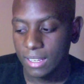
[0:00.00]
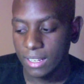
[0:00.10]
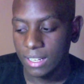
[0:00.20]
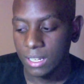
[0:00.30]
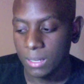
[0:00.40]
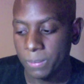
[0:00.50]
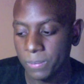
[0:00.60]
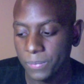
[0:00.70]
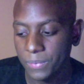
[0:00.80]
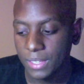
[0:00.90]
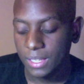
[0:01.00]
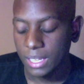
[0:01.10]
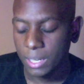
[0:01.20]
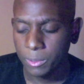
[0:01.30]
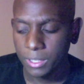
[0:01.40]
And
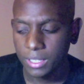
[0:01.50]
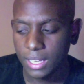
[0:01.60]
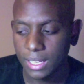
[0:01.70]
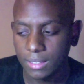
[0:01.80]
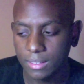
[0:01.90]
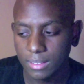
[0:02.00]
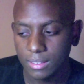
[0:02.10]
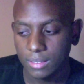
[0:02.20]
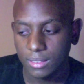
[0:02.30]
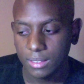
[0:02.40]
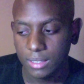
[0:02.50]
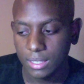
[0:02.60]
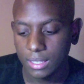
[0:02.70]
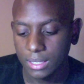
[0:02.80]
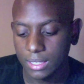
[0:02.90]
I really can't
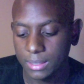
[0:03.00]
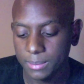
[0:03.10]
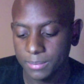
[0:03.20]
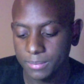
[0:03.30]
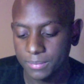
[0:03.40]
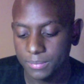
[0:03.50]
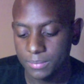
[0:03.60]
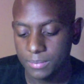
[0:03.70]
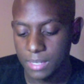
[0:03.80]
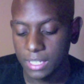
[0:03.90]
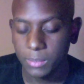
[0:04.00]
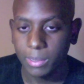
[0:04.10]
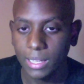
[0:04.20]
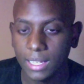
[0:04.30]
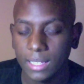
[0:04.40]
um,
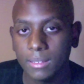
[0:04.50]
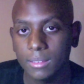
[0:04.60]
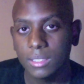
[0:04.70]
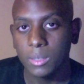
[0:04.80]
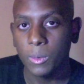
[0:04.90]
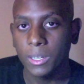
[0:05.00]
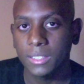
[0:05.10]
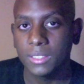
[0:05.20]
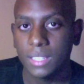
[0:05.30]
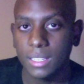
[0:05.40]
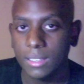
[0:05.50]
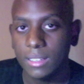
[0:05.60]
explain to what extent